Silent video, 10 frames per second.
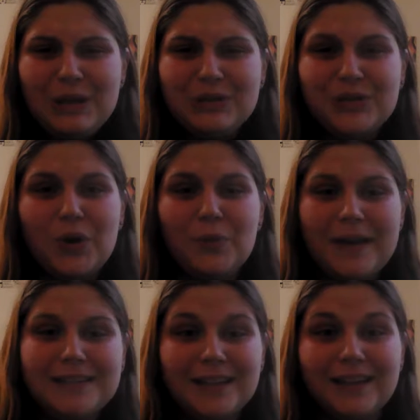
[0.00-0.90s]
So
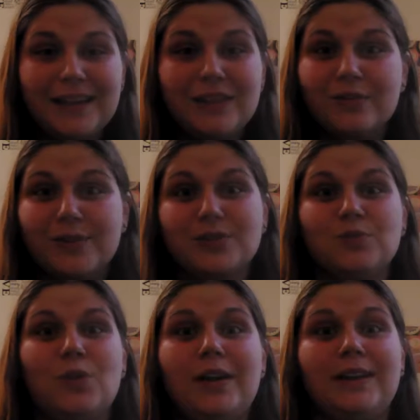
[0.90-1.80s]
basically the
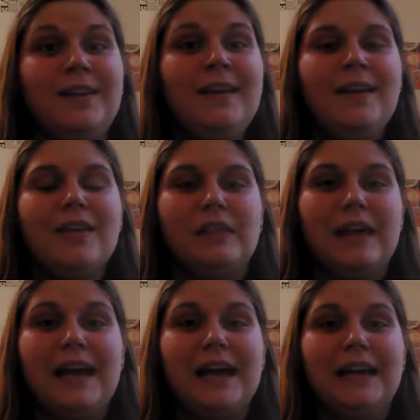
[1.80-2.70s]
first one
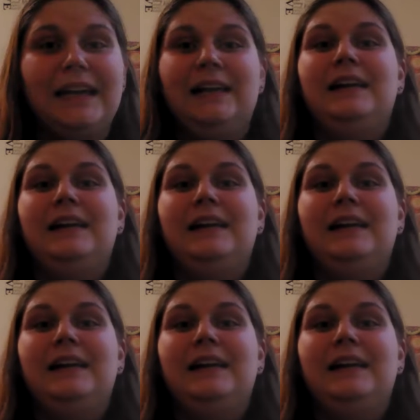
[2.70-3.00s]
that